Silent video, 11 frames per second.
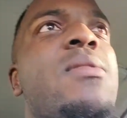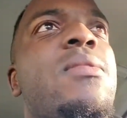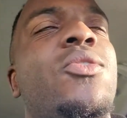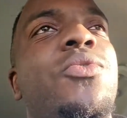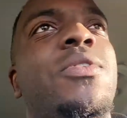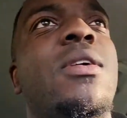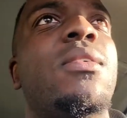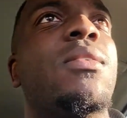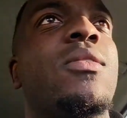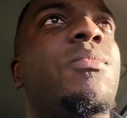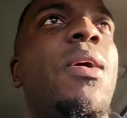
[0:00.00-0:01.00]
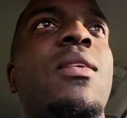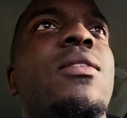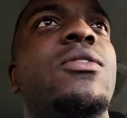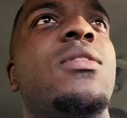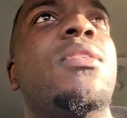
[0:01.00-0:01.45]
It's ridiculous,
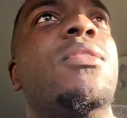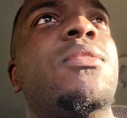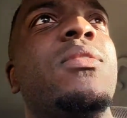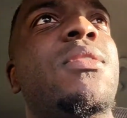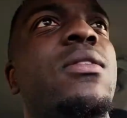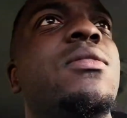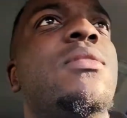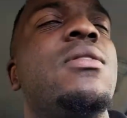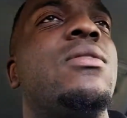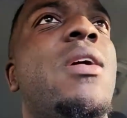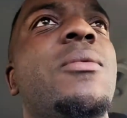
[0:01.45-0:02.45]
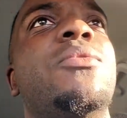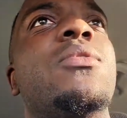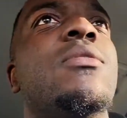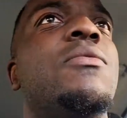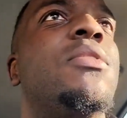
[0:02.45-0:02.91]
man. It's
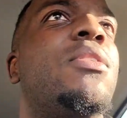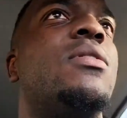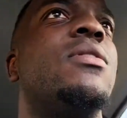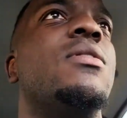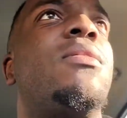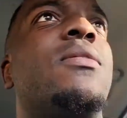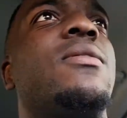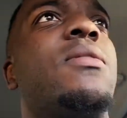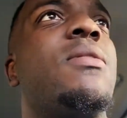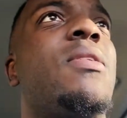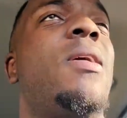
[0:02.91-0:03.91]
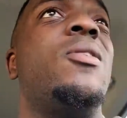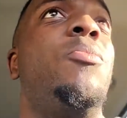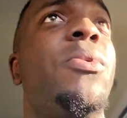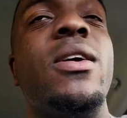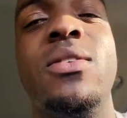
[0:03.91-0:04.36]
absolutely ridiculous. And the
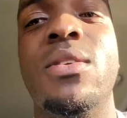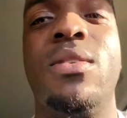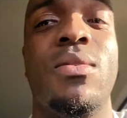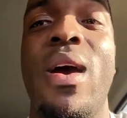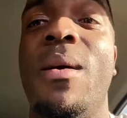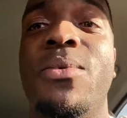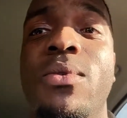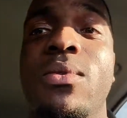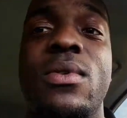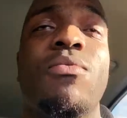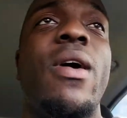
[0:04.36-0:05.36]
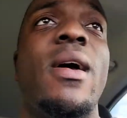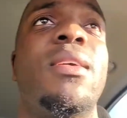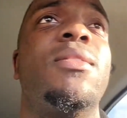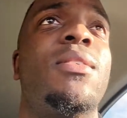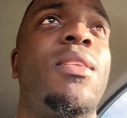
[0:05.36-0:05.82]
players need to absolutely
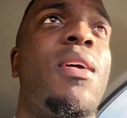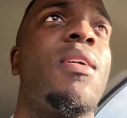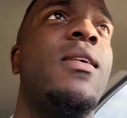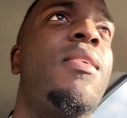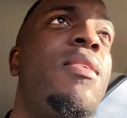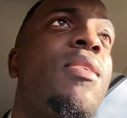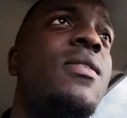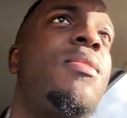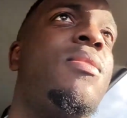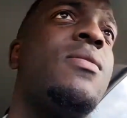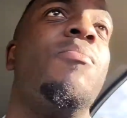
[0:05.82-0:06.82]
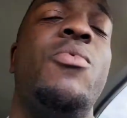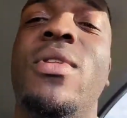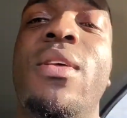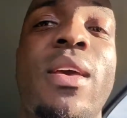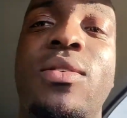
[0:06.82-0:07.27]
rally today.
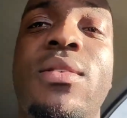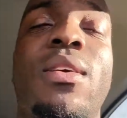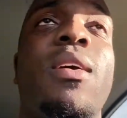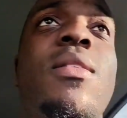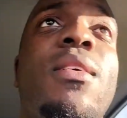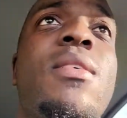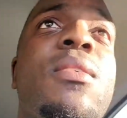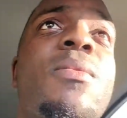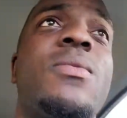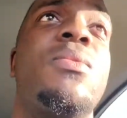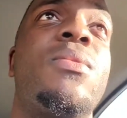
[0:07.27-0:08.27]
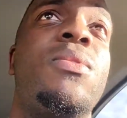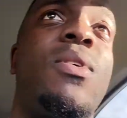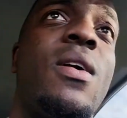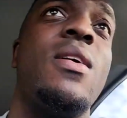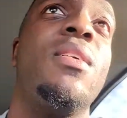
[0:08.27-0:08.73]
Put their heads together,
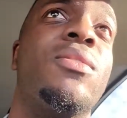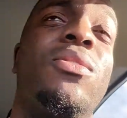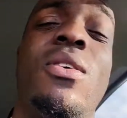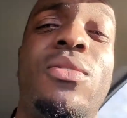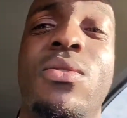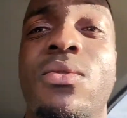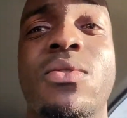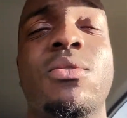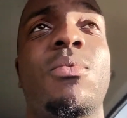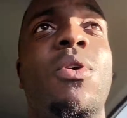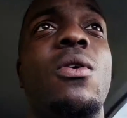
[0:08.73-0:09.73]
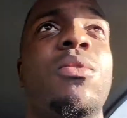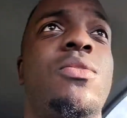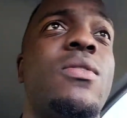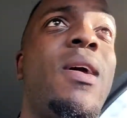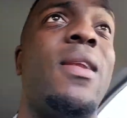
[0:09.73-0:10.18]
okay, and start scoring some
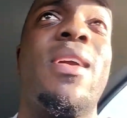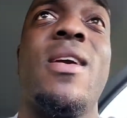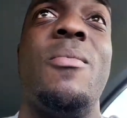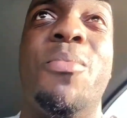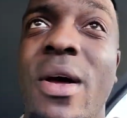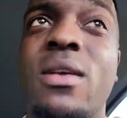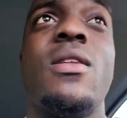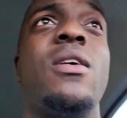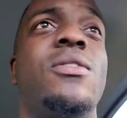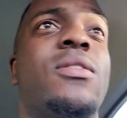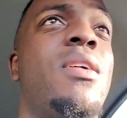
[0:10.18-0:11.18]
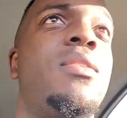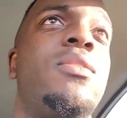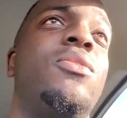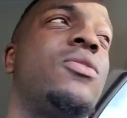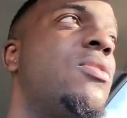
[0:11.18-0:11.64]
goals, right? Like our blood clot set
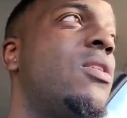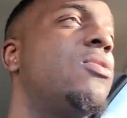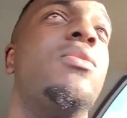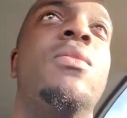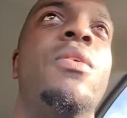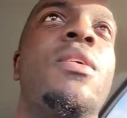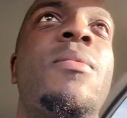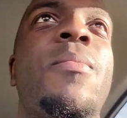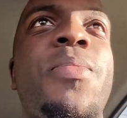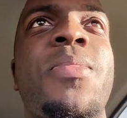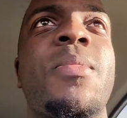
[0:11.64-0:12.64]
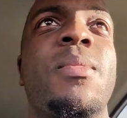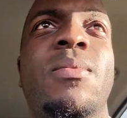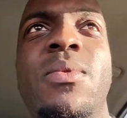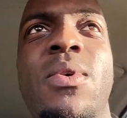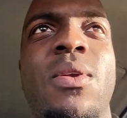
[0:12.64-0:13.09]
needs to start scoring,
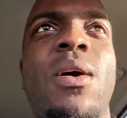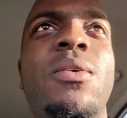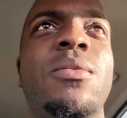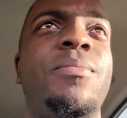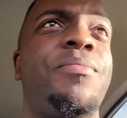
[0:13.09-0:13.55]
you know,